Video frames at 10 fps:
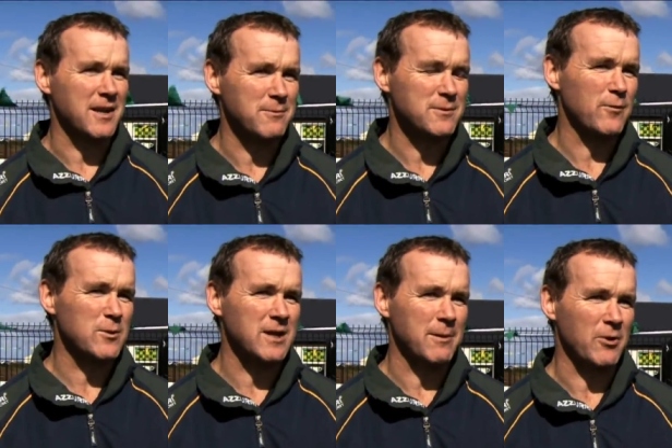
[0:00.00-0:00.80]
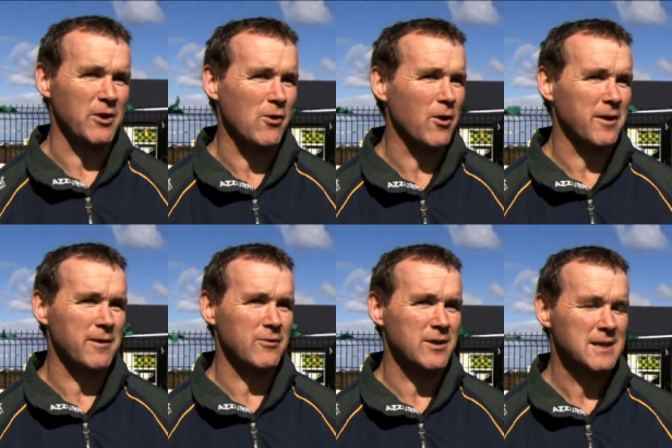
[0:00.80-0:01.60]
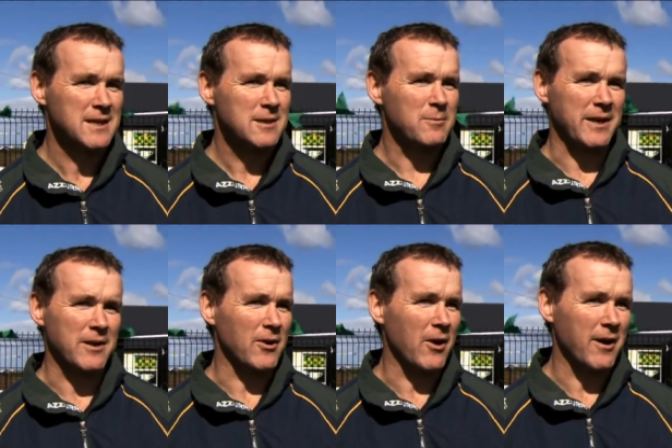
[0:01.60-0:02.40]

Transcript: It was the first time Donegal had ever played in an